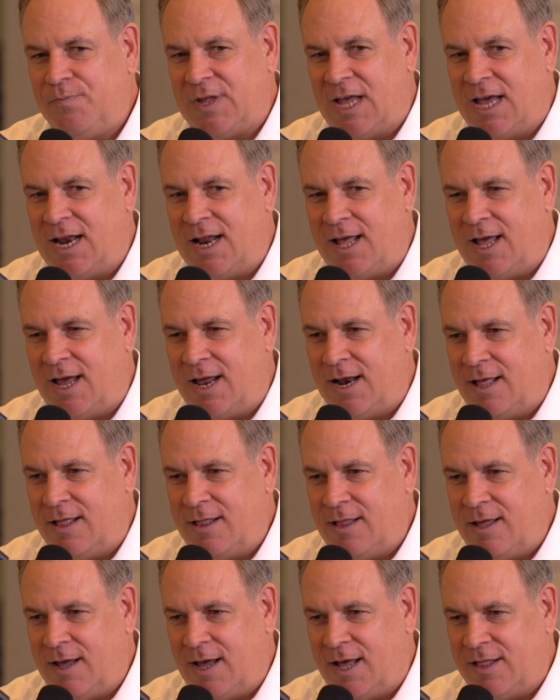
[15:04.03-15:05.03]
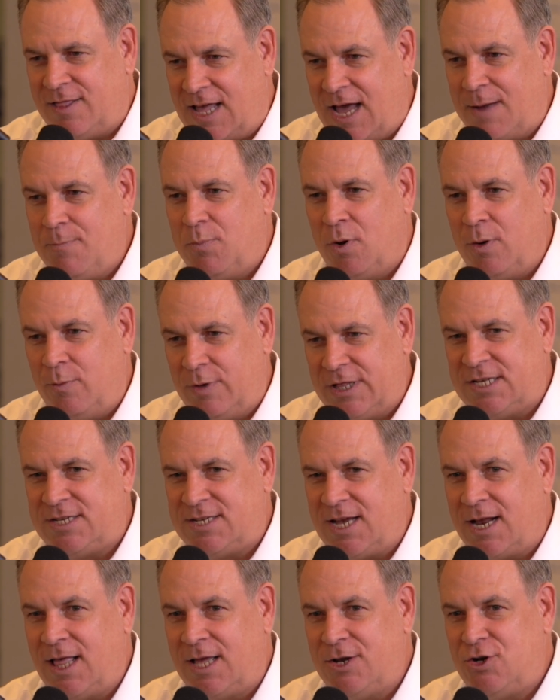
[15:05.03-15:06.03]
at that point with the
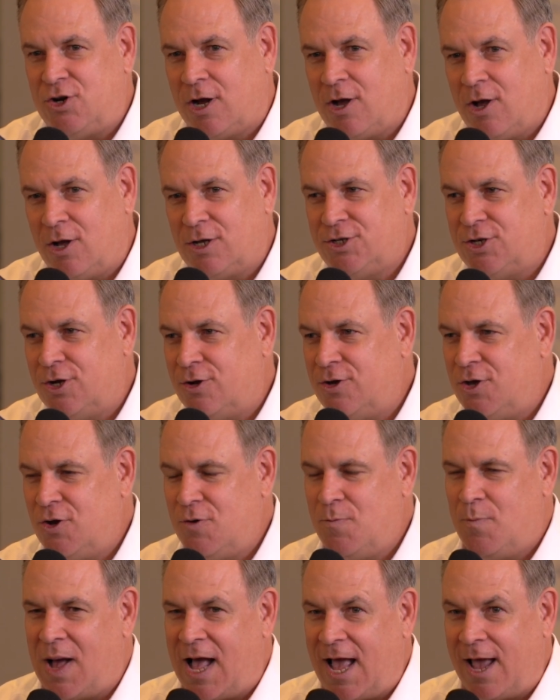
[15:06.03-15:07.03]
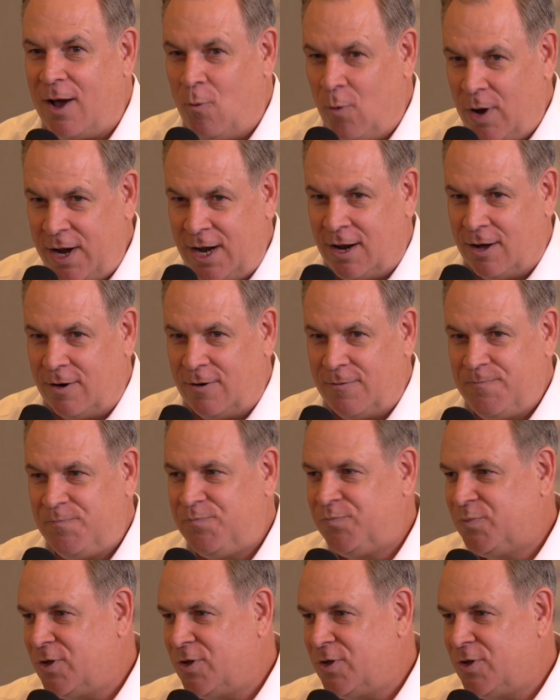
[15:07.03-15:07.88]
satellite truck also, you'd buy a window.